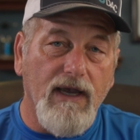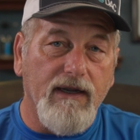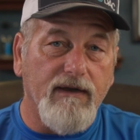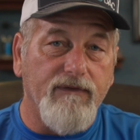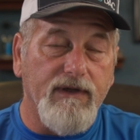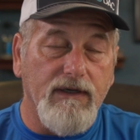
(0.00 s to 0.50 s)

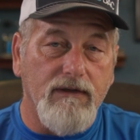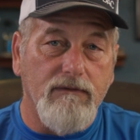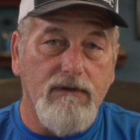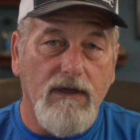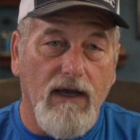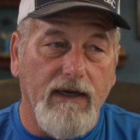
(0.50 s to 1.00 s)
side of it.
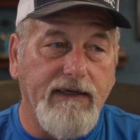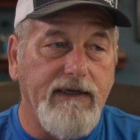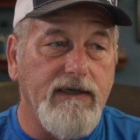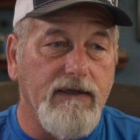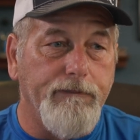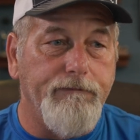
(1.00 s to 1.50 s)
I
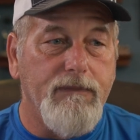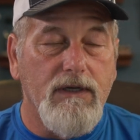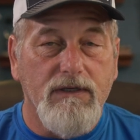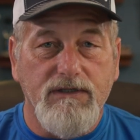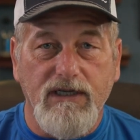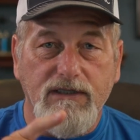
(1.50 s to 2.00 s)
need to
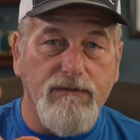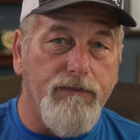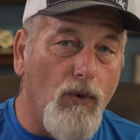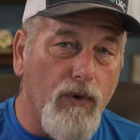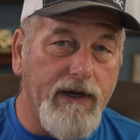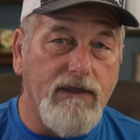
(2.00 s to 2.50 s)
set some
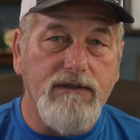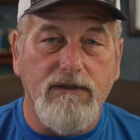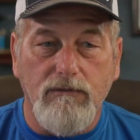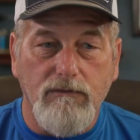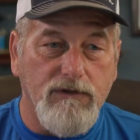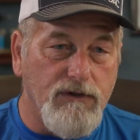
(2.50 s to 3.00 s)

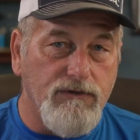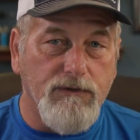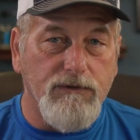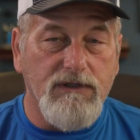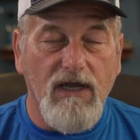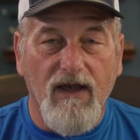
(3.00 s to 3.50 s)
points and do
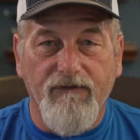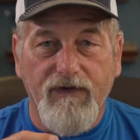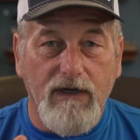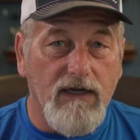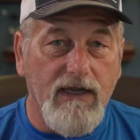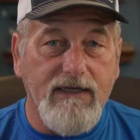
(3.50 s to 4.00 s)
some stuff
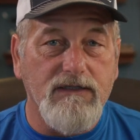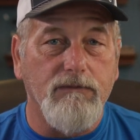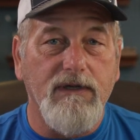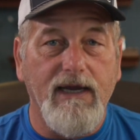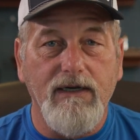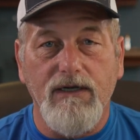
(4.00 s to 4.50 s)
and collect
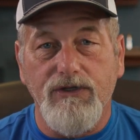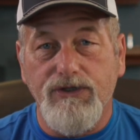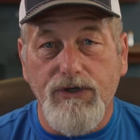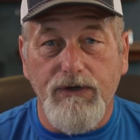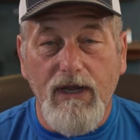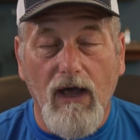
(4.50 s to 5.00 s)
some data and
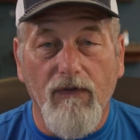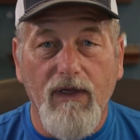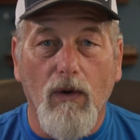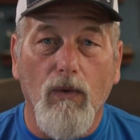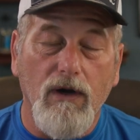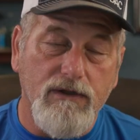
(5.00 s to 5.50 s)
show you how
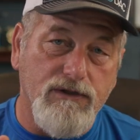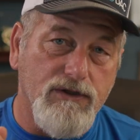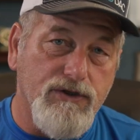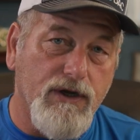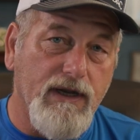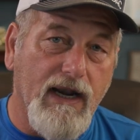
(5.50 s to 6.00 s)
that works
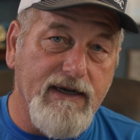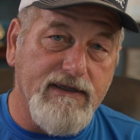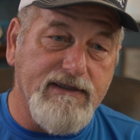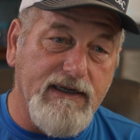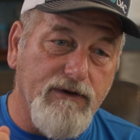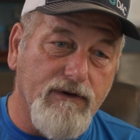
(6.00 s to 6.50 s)
and show you how to
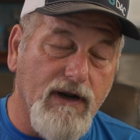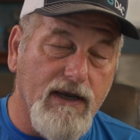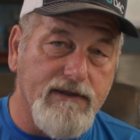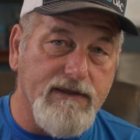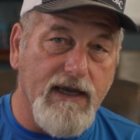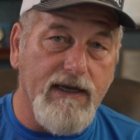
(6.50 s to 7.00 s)

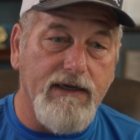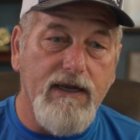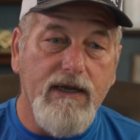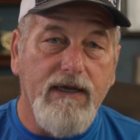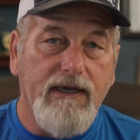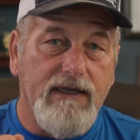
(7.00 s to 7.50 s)
synchronize that
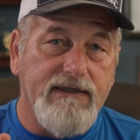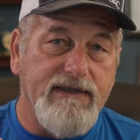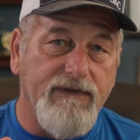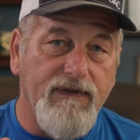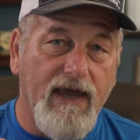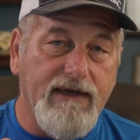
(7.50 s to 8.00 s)
and
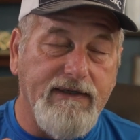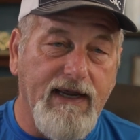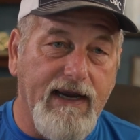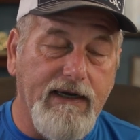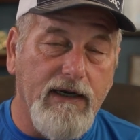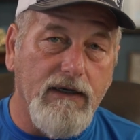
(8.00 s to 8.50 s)
send that
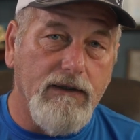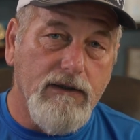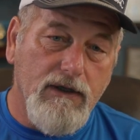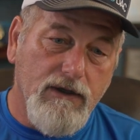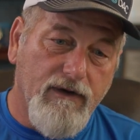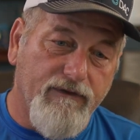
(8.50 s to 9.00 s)
data
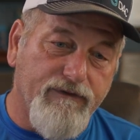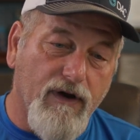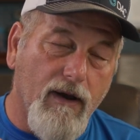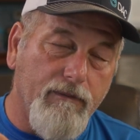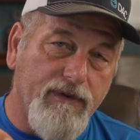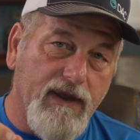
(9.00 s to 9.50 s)

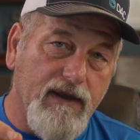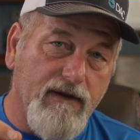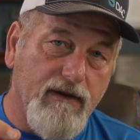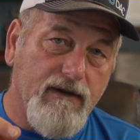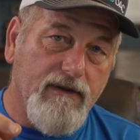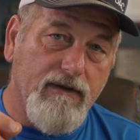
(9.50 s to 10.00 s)
from
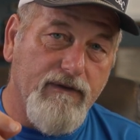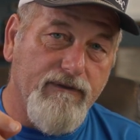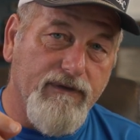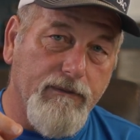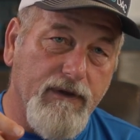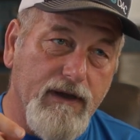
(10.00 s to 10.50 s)
the
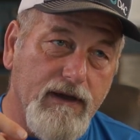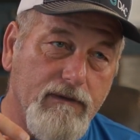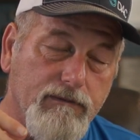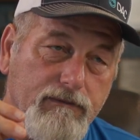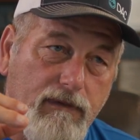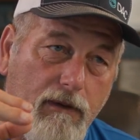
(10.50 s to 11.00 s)
from
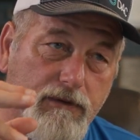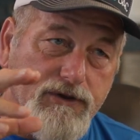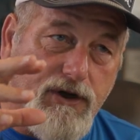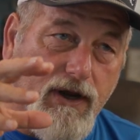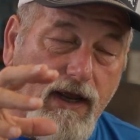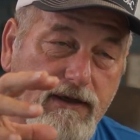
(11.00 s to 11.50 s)
the I'm
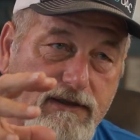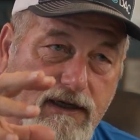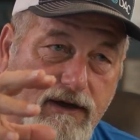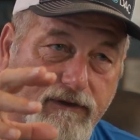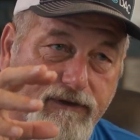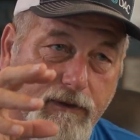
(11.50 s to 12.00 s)
going to show you how to
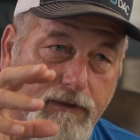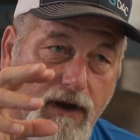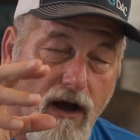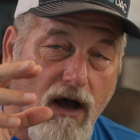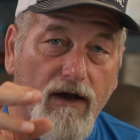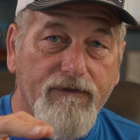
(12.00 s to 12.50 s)
send it from
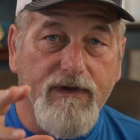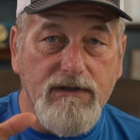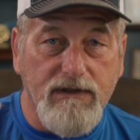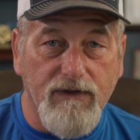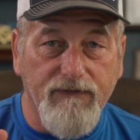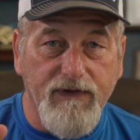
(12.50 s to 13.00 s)
the
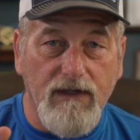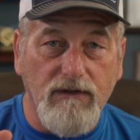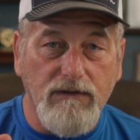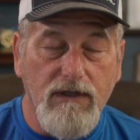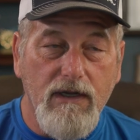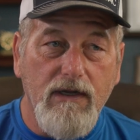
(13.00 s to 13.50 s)
office to the
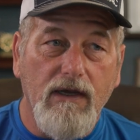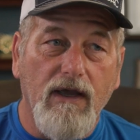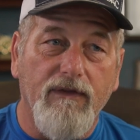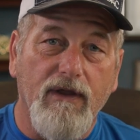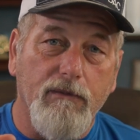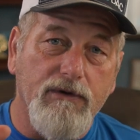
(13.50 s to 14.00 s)
field
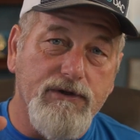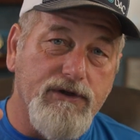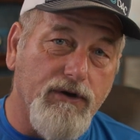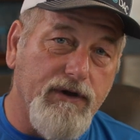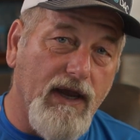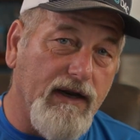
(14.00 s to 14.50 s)
and then I'm going to
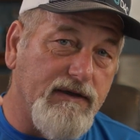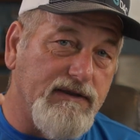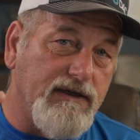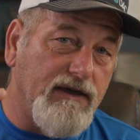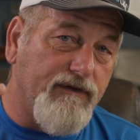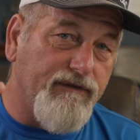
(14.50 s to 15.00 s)
show you how to
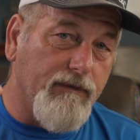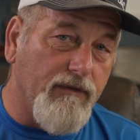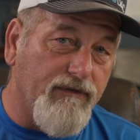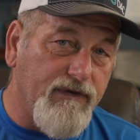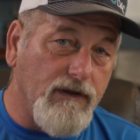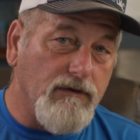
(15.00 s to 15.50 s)
send it
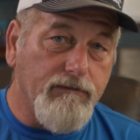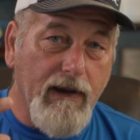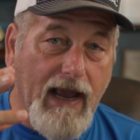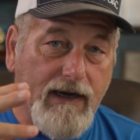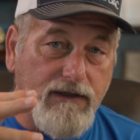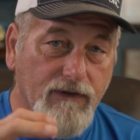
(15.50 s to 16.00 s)
from the field
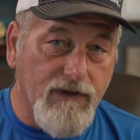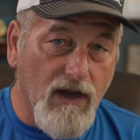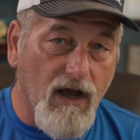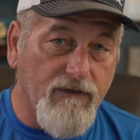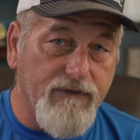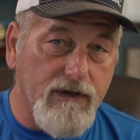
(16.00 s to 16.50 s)
back to
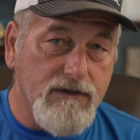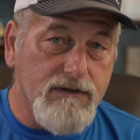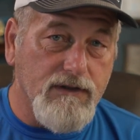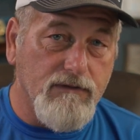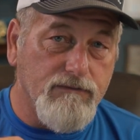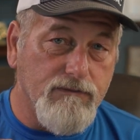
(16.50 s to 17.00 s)
the
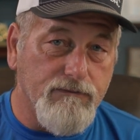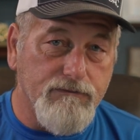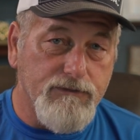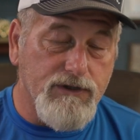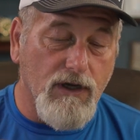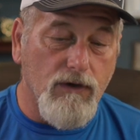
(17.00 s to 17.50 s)
office.
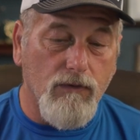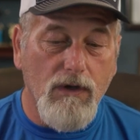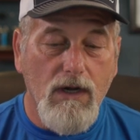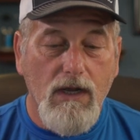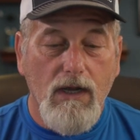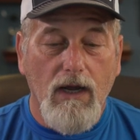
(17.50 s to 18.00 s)
So
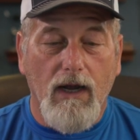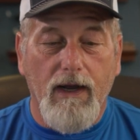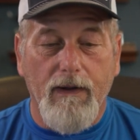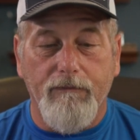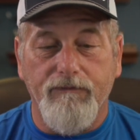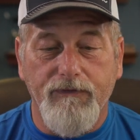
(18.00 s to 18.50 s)

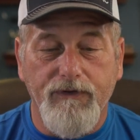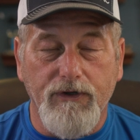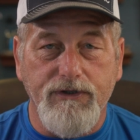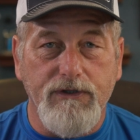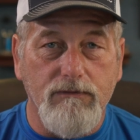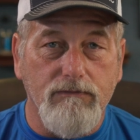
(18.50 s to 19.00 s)
um,
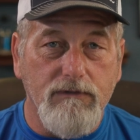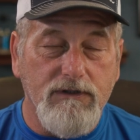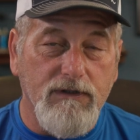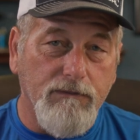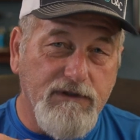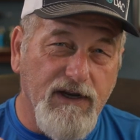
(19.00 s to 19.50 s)
there's
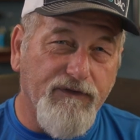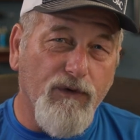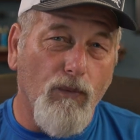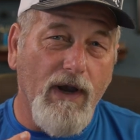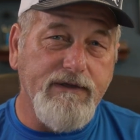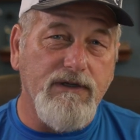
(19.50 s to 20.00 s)
some
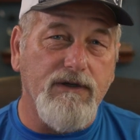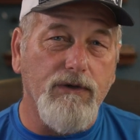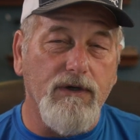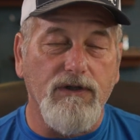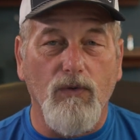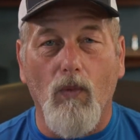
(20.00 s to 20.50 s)
different ways to
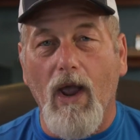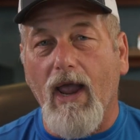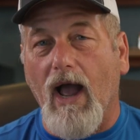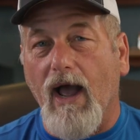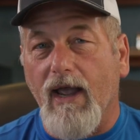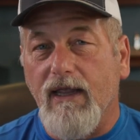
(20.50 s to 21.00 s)
do it. The
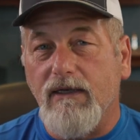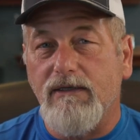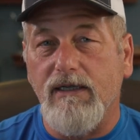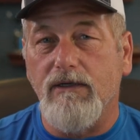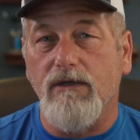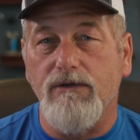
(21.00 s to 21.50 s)
way I
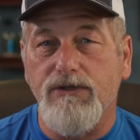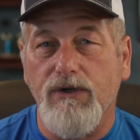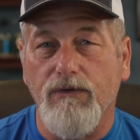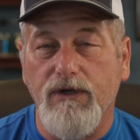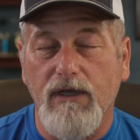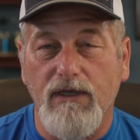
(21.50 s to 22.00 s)
intend on
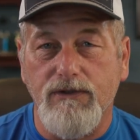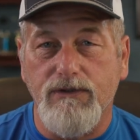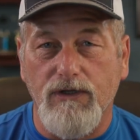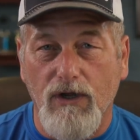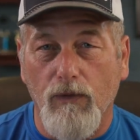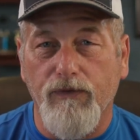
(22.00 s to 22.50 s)
showing you is
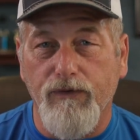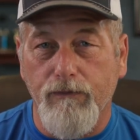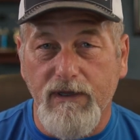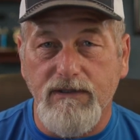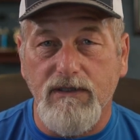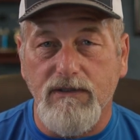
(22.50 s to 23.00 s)
to go through
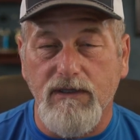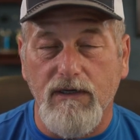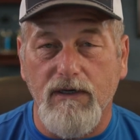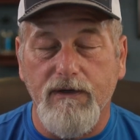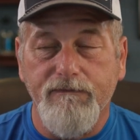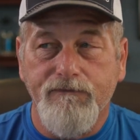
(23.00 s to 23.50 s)
Business
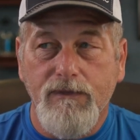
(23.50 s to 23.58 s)
Center.